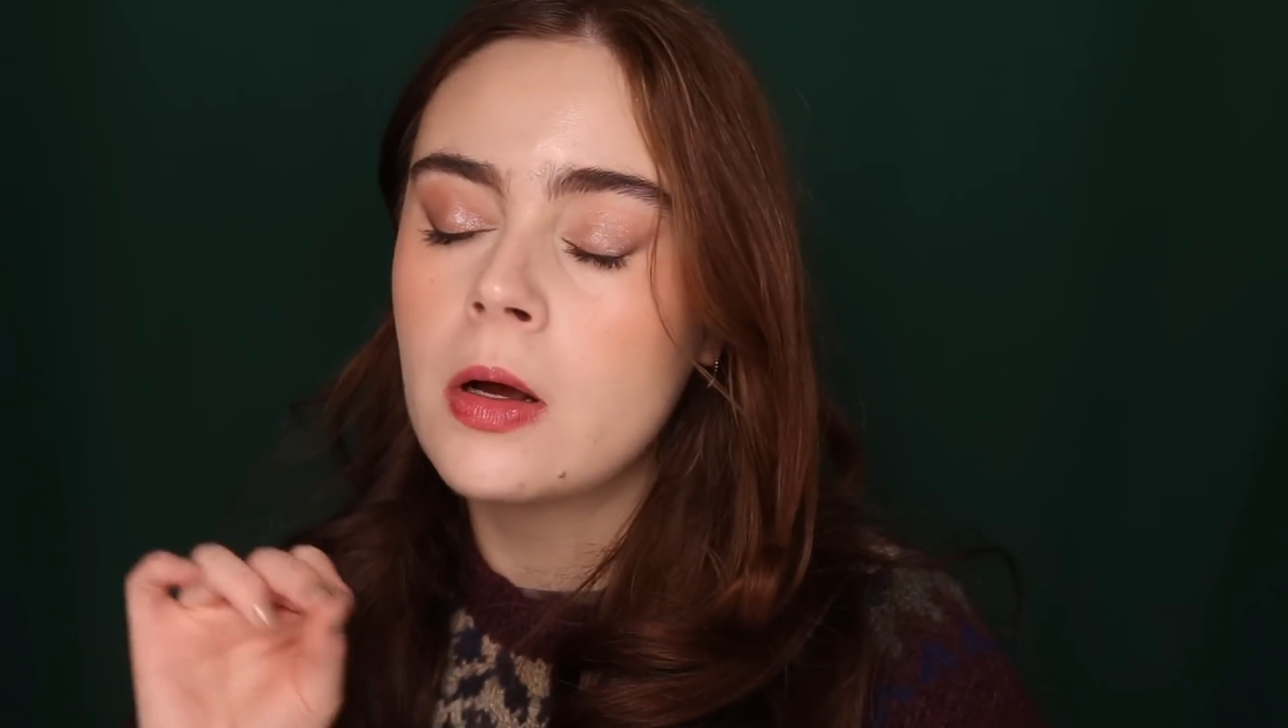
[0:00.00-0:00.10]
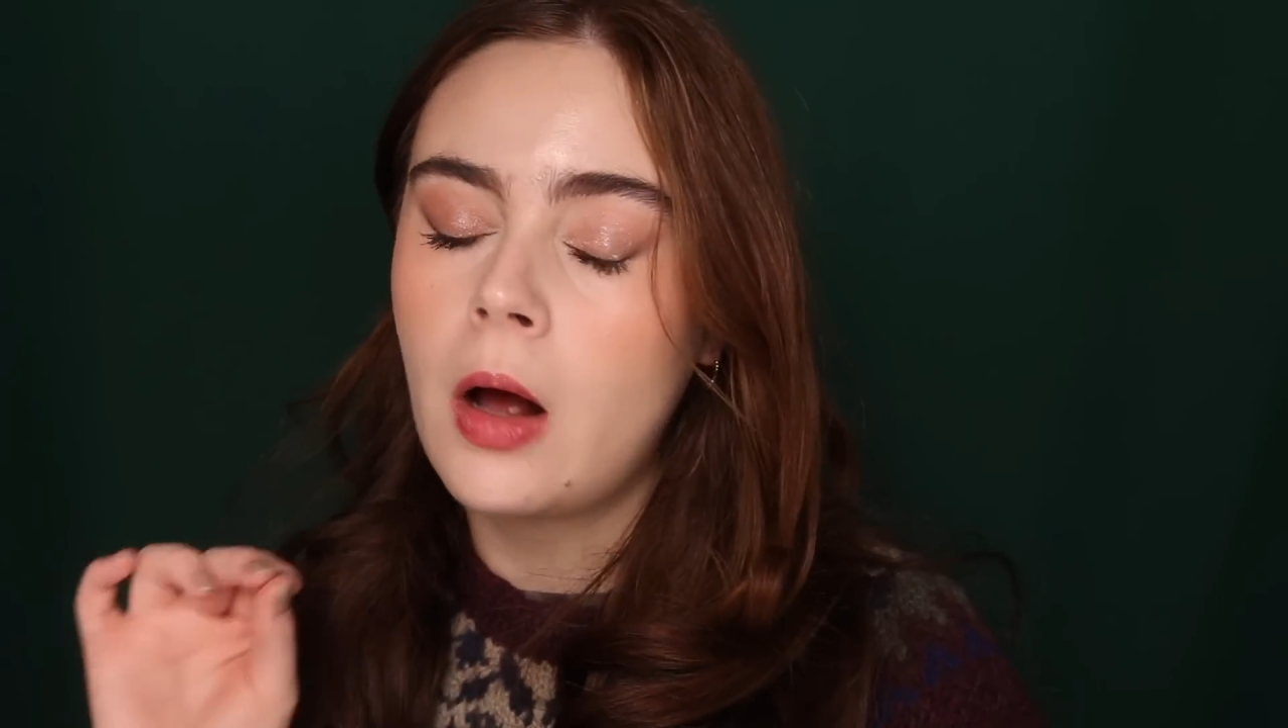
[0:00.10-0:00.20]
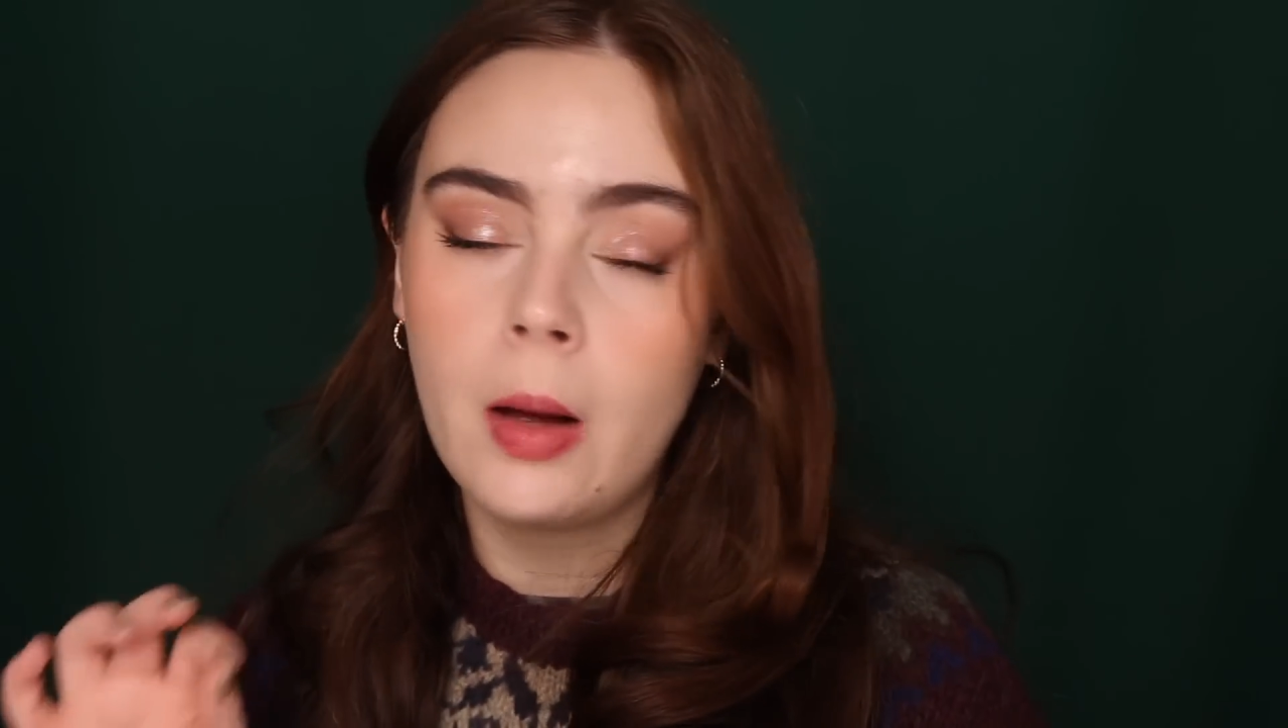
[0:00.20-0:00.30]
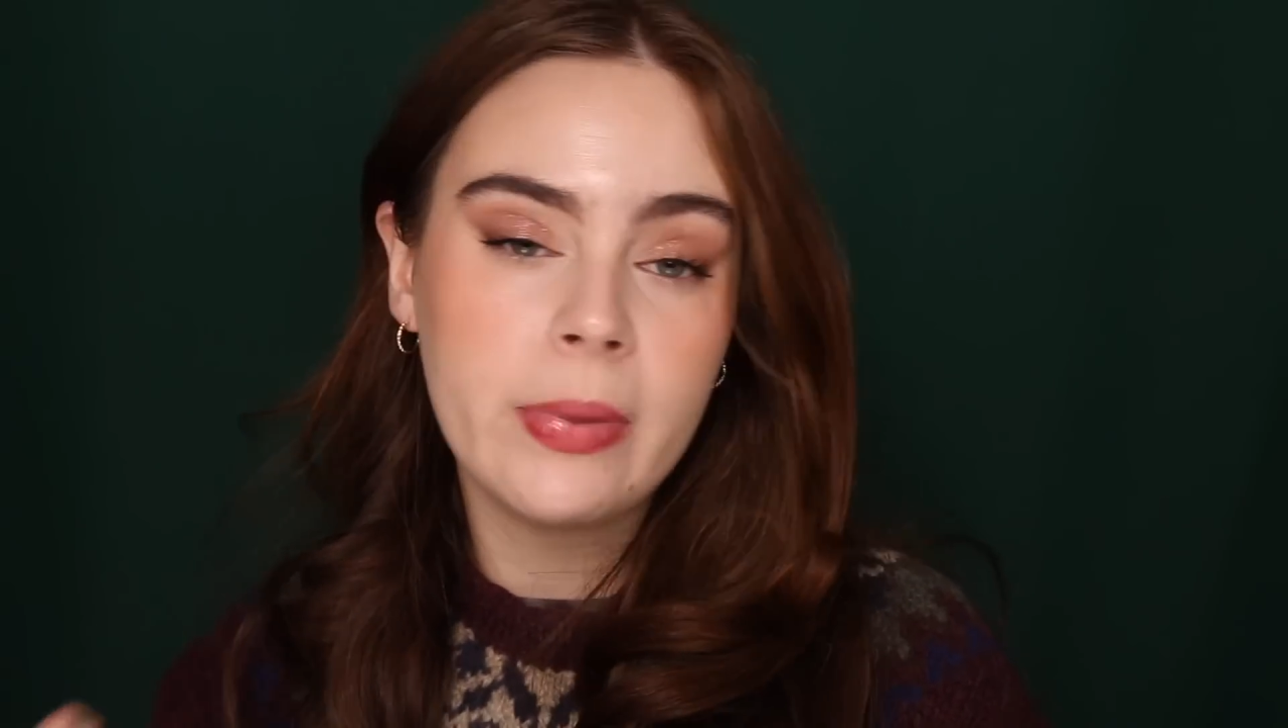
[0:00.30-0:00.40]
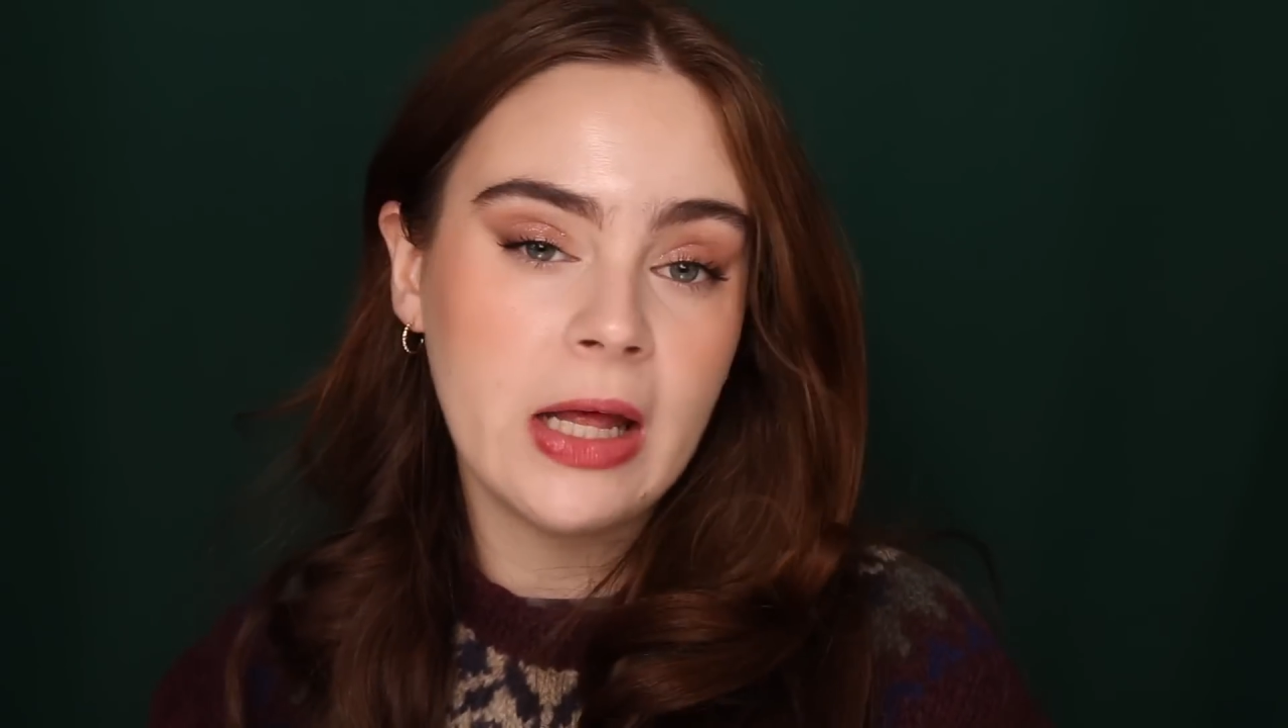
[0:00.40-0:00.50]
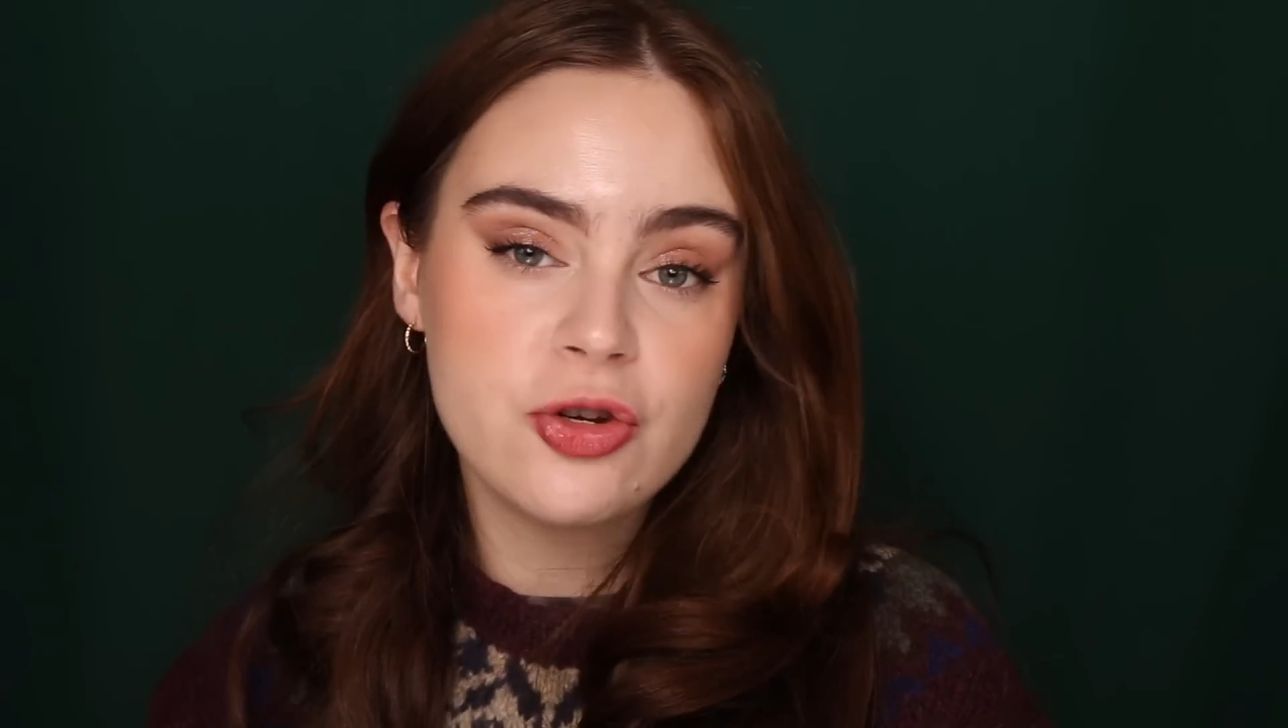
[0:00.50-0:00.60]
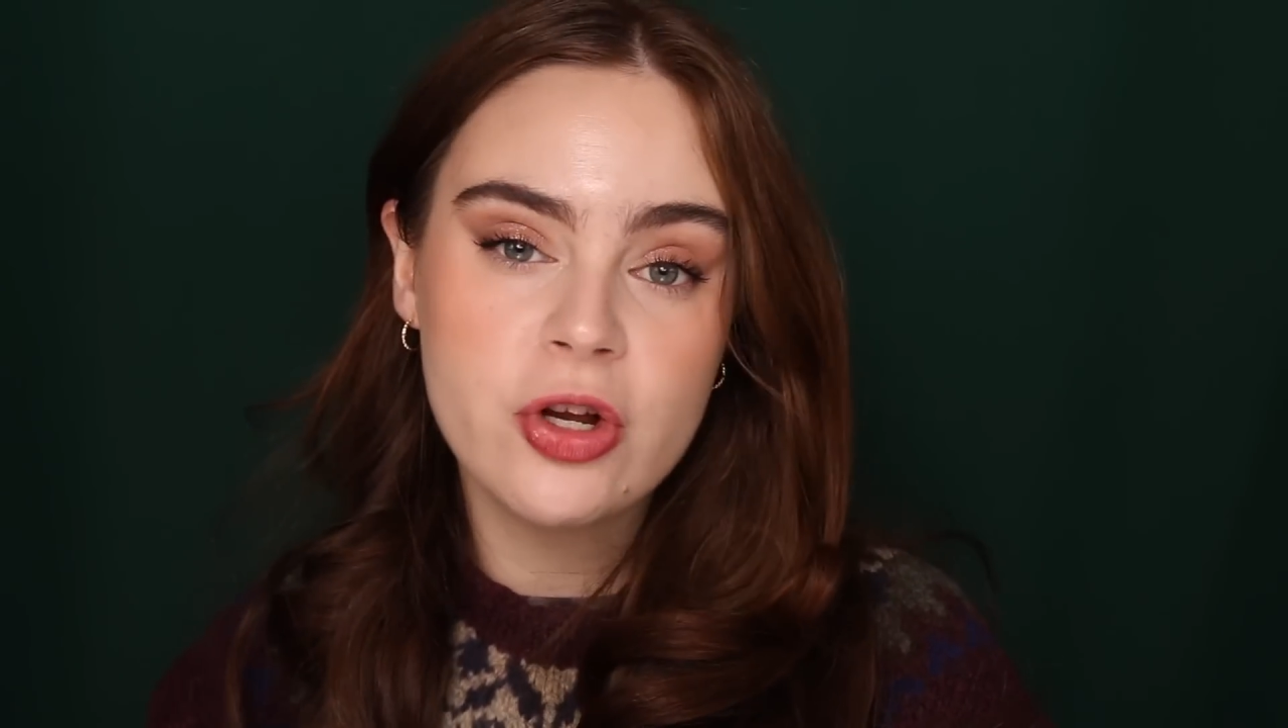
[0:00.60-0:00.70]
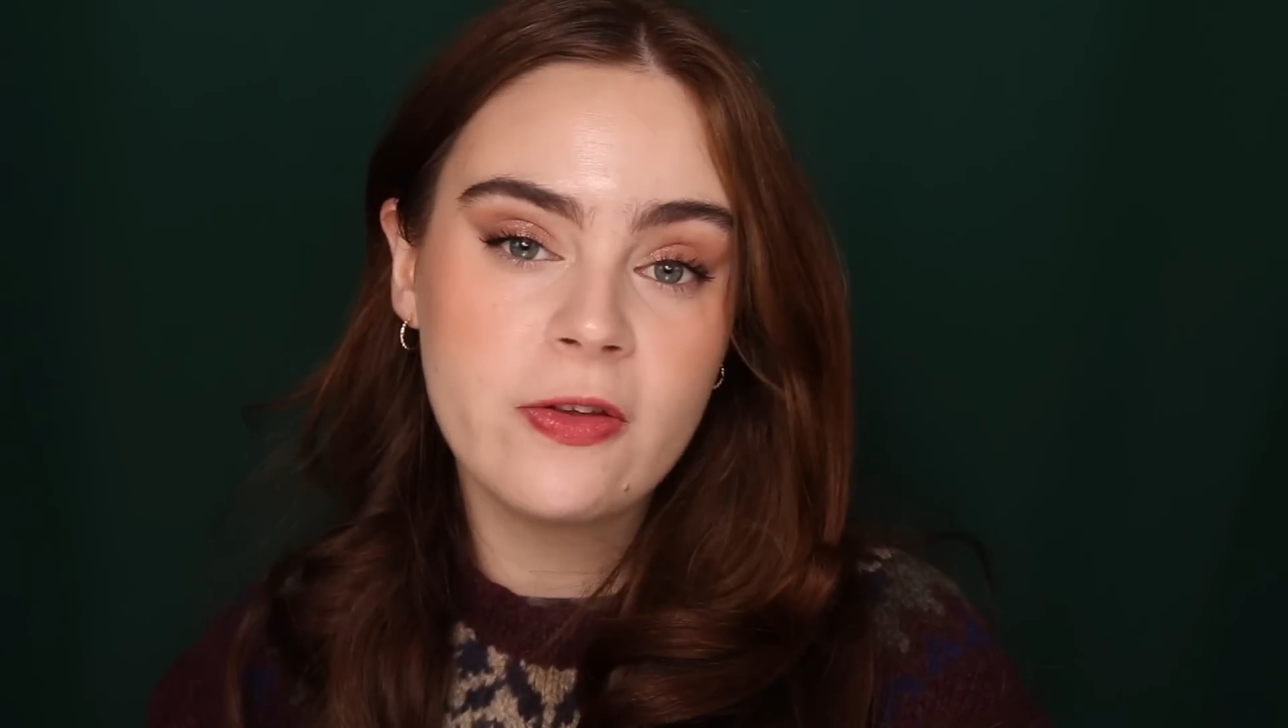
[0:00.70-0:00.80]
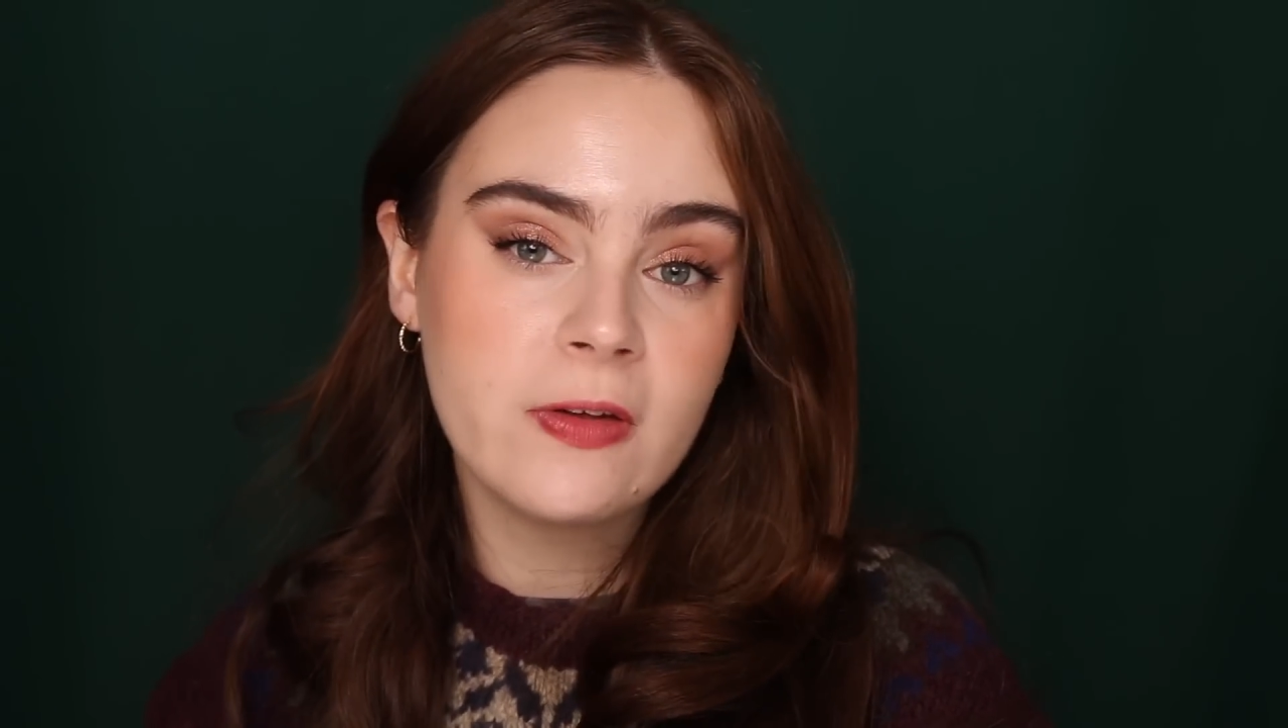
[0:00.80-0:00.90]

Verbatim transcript: combination